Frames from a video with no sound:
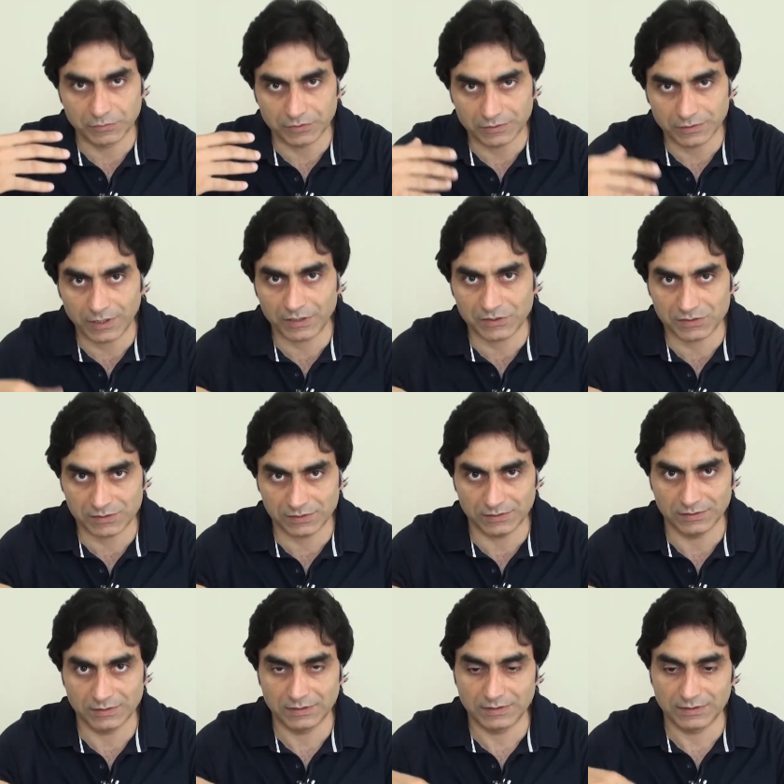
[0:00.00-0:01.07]

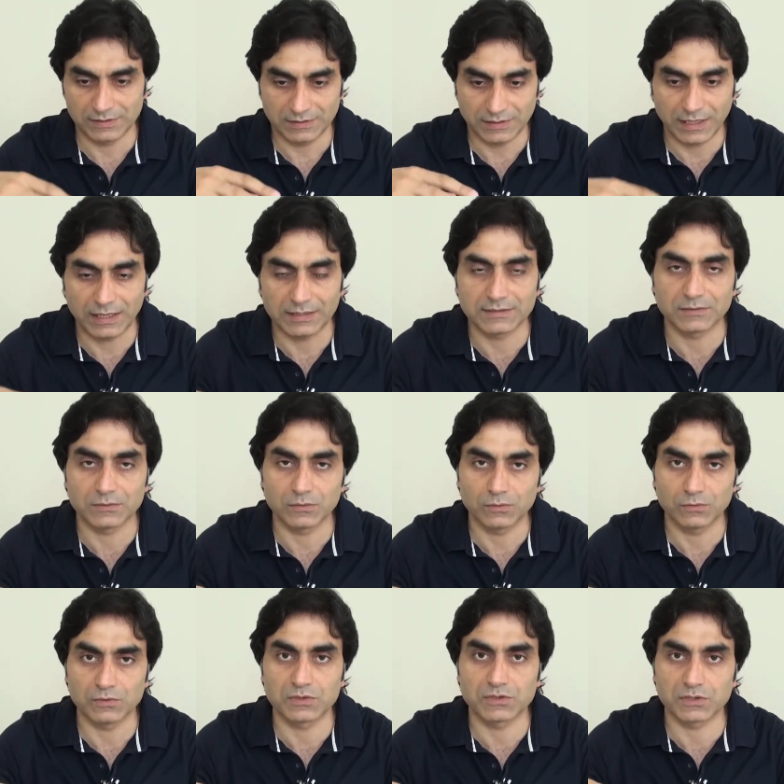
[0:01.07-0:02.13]
protection, that
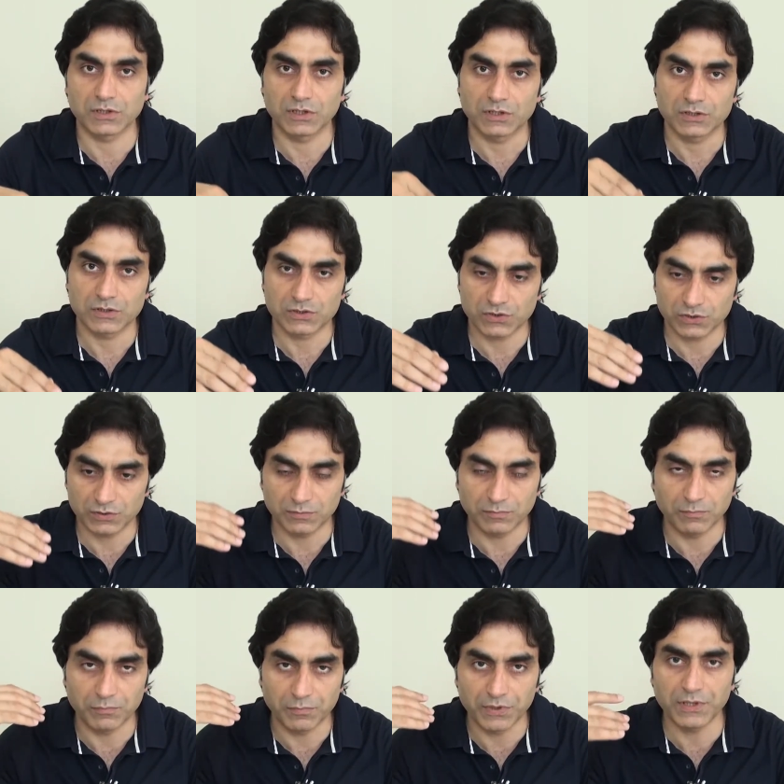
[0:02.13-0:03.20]
which
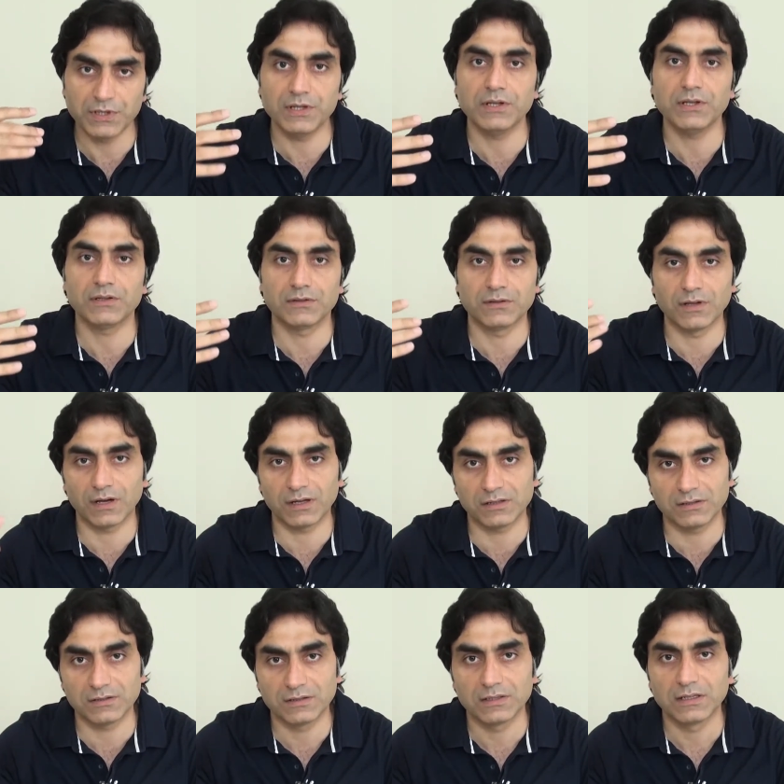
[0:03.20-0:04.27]
should be
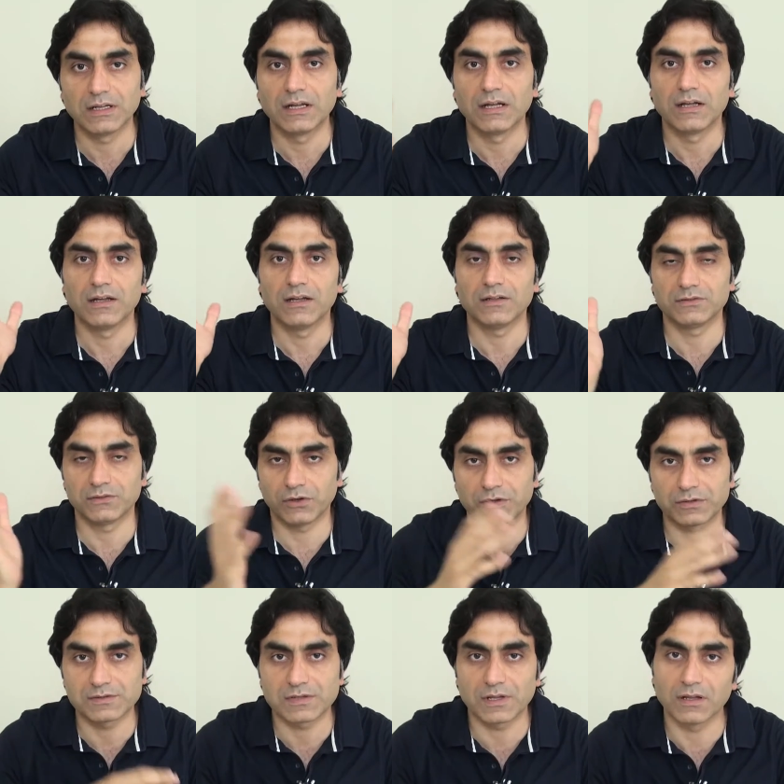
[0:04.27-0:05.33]
done
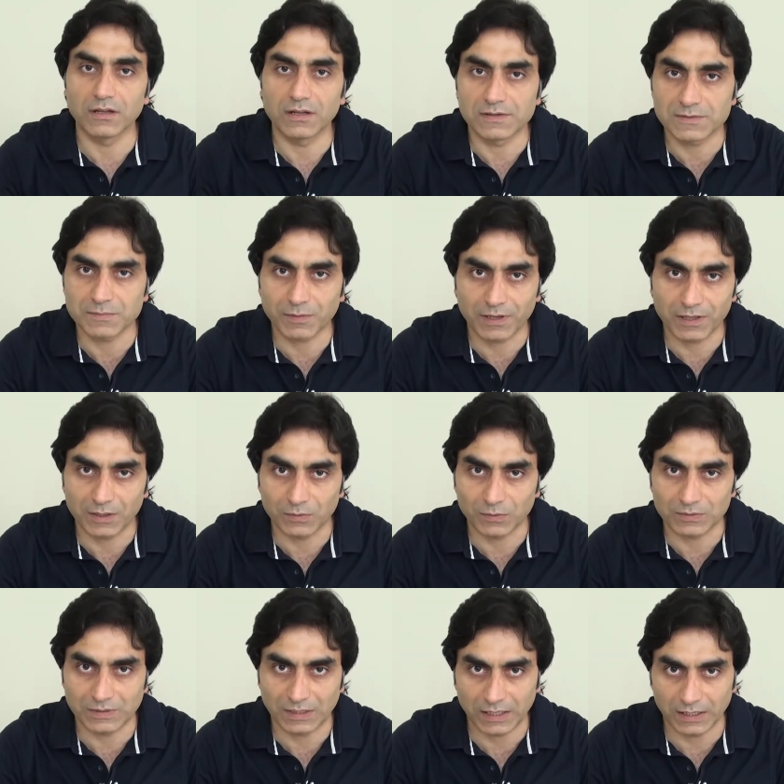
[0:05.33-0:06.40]
towards Allah subhanahu
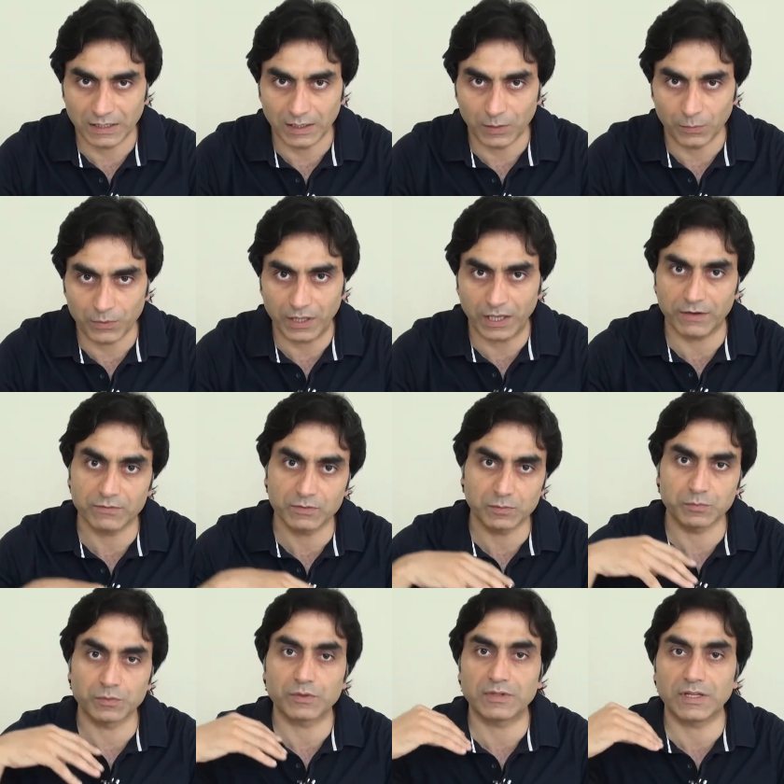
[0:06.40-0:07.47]
wa ta'ala, we have to
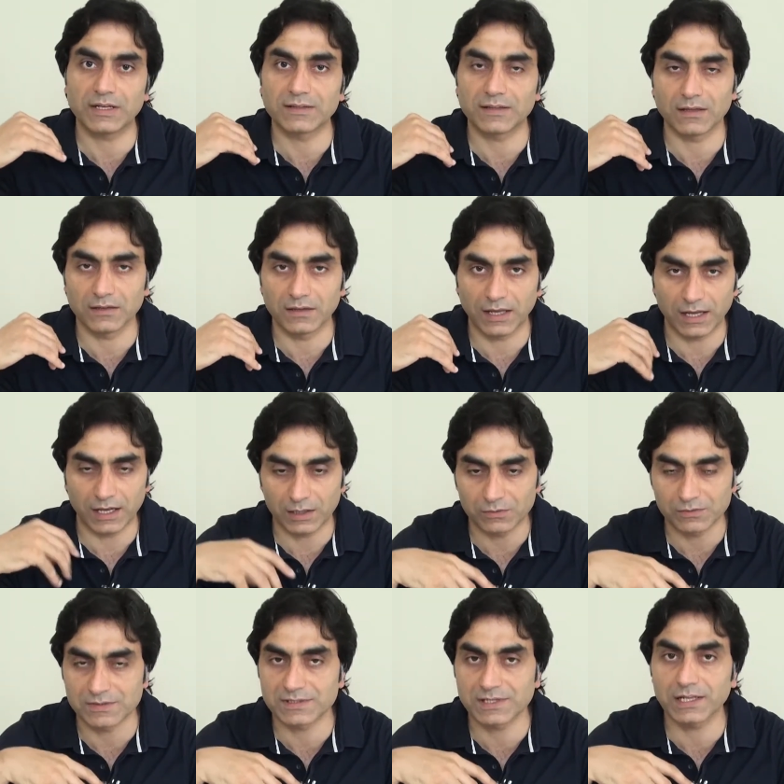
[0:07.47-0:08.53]
protect
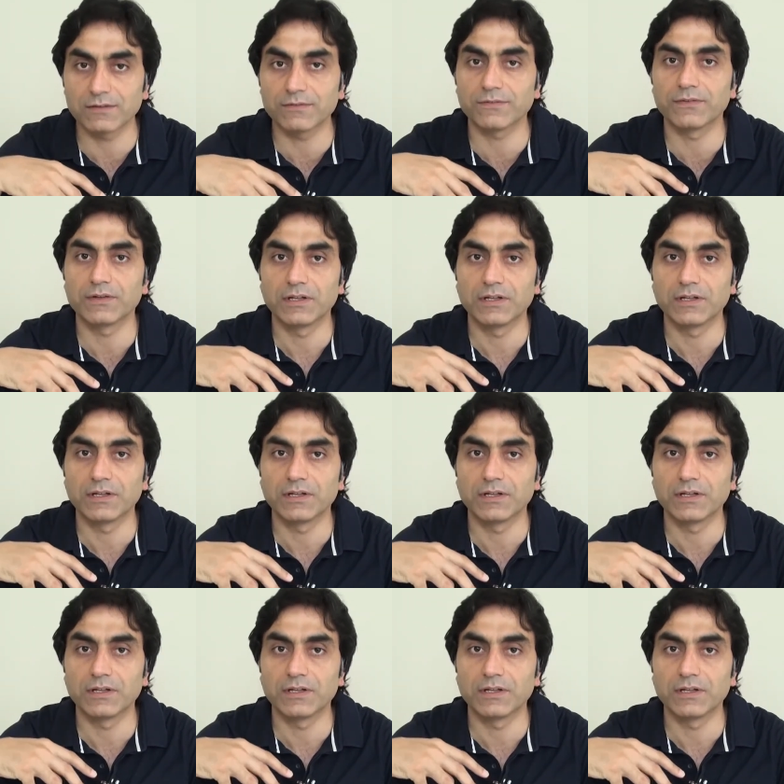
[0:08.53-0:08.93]
ourselves